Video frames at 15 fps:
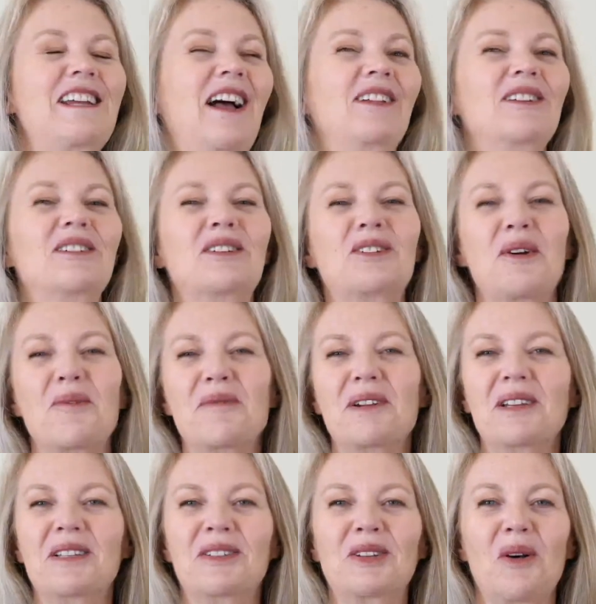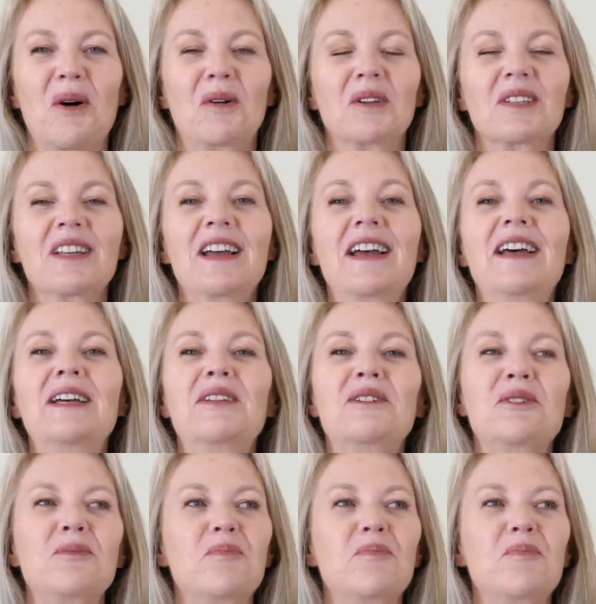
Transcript: so many souls to